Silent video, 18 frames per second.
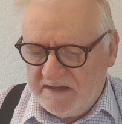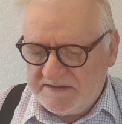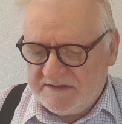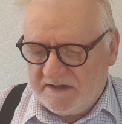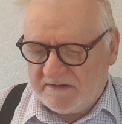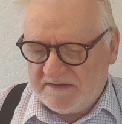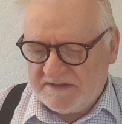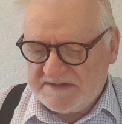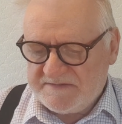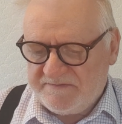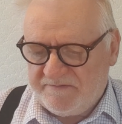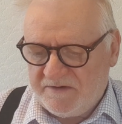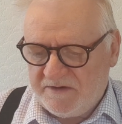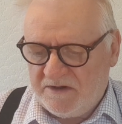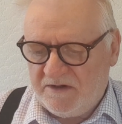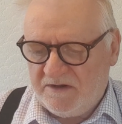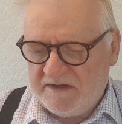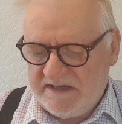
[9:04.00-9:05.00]
Douglas
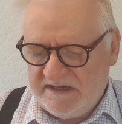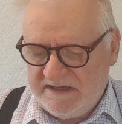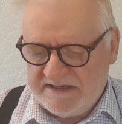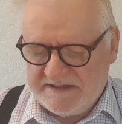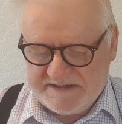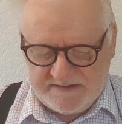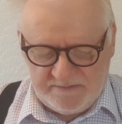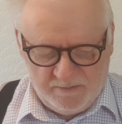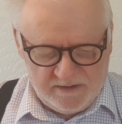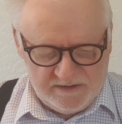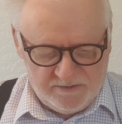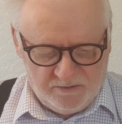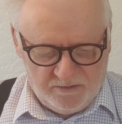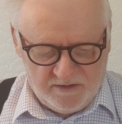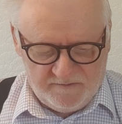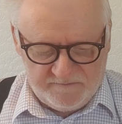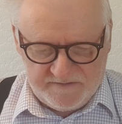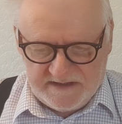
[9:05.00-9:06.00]
fir is, well,
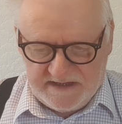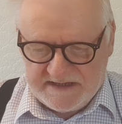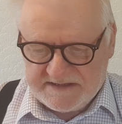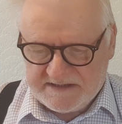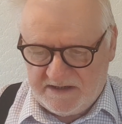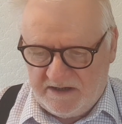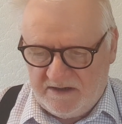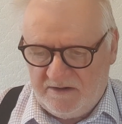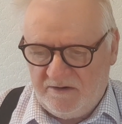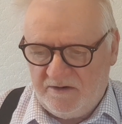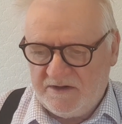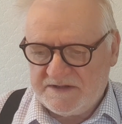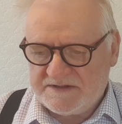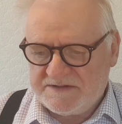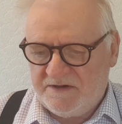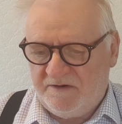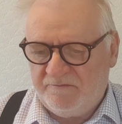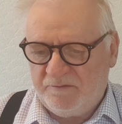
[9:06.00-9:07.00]
all of these are
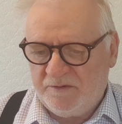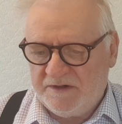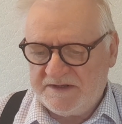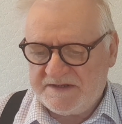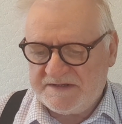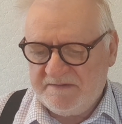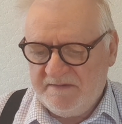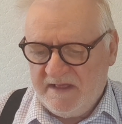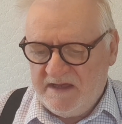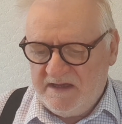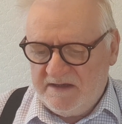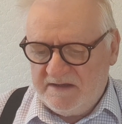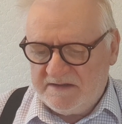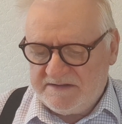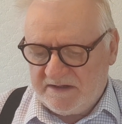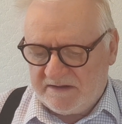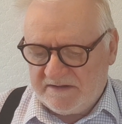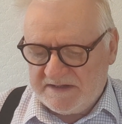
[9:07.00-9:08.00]
softwoods.
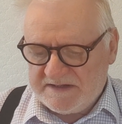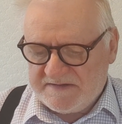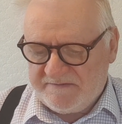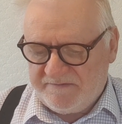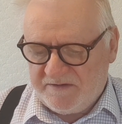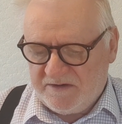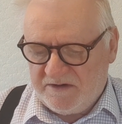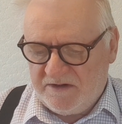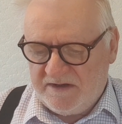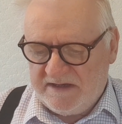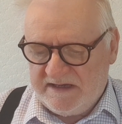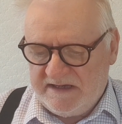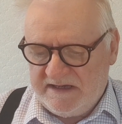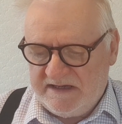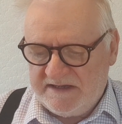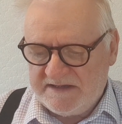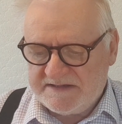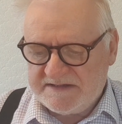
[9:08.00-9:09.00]
Douglas fir
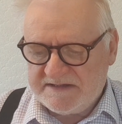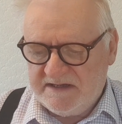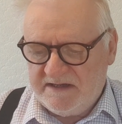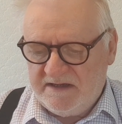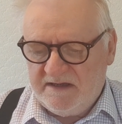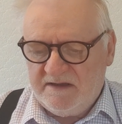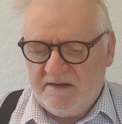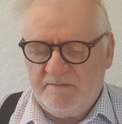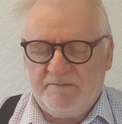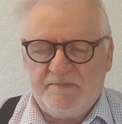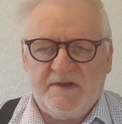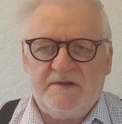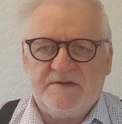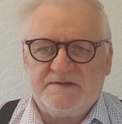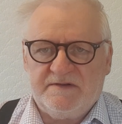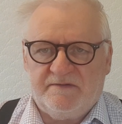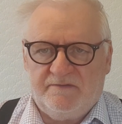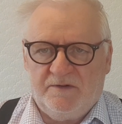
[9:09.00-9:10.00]
is
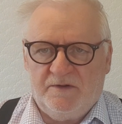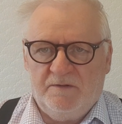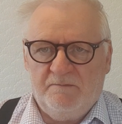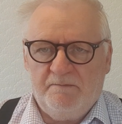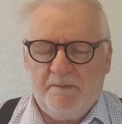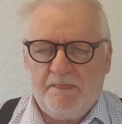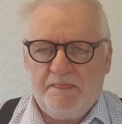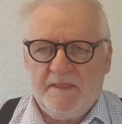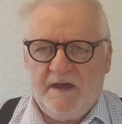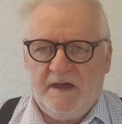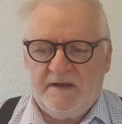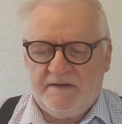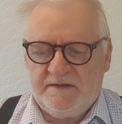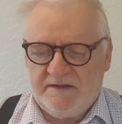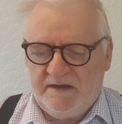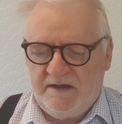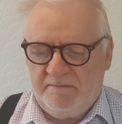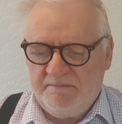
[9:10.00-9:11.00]
beautiful,
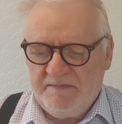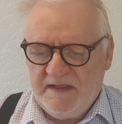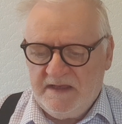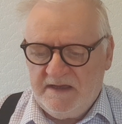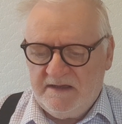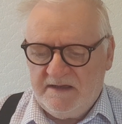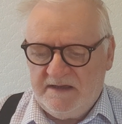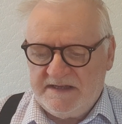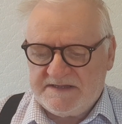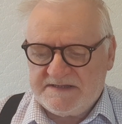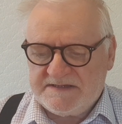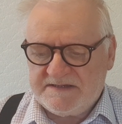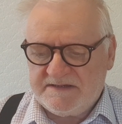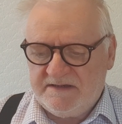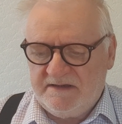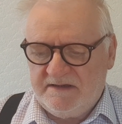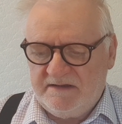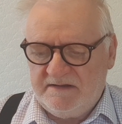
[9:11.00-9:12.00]
and it's
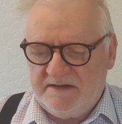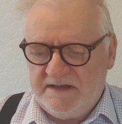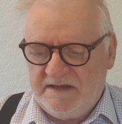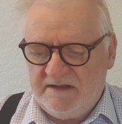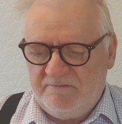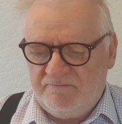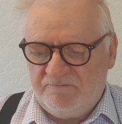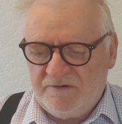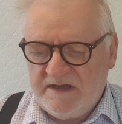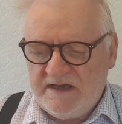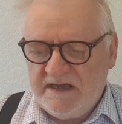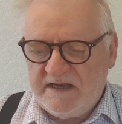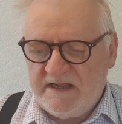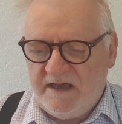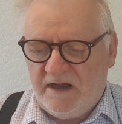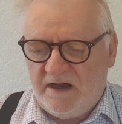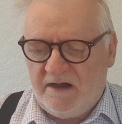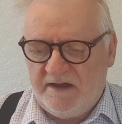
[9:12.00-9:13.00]

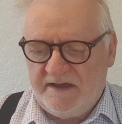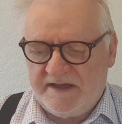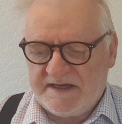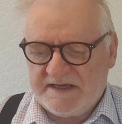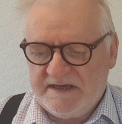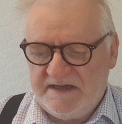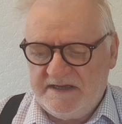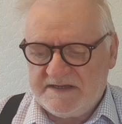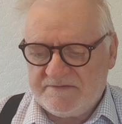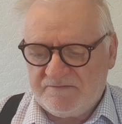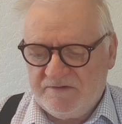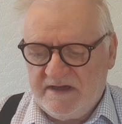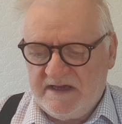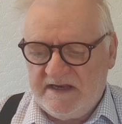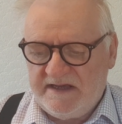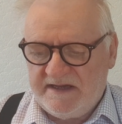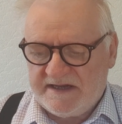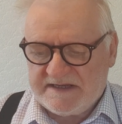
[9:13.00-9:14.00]
really high, it's
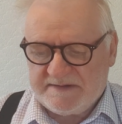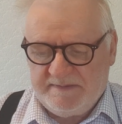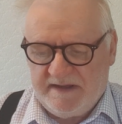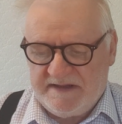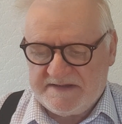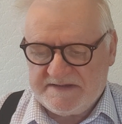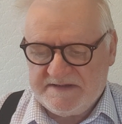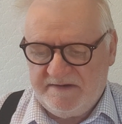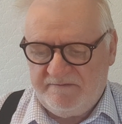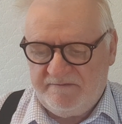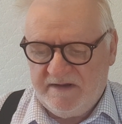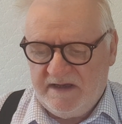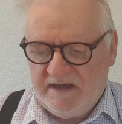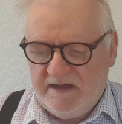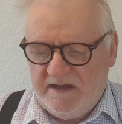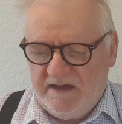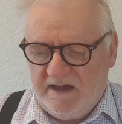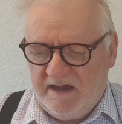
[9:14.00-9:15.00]
really expensive
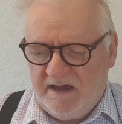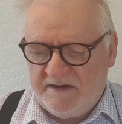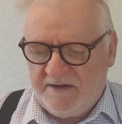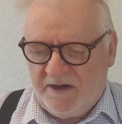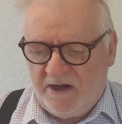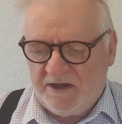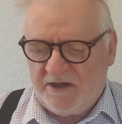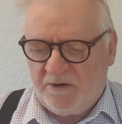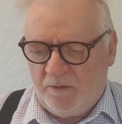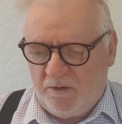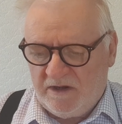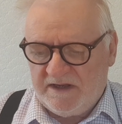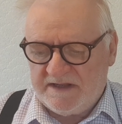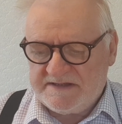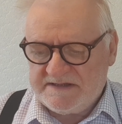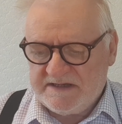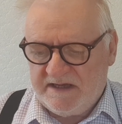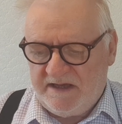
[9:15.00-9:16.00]
and high
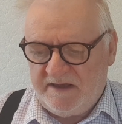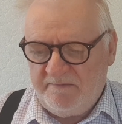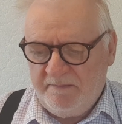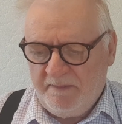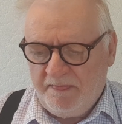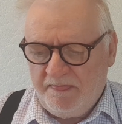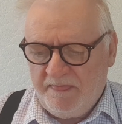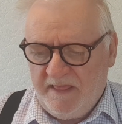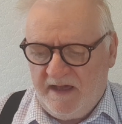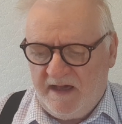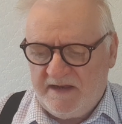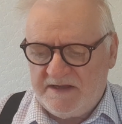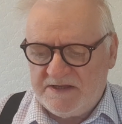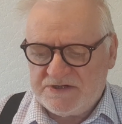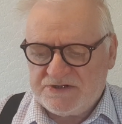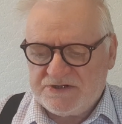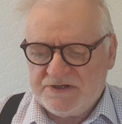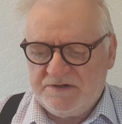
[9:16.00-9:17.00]
quality, and
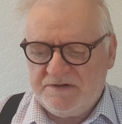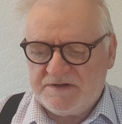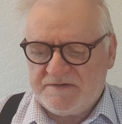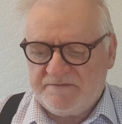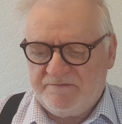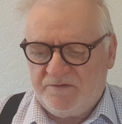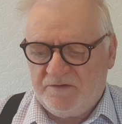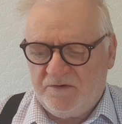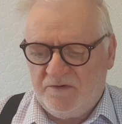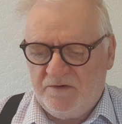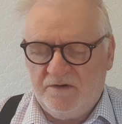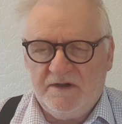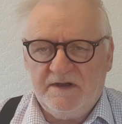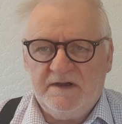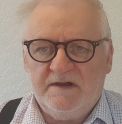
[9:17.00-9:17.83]
it's used for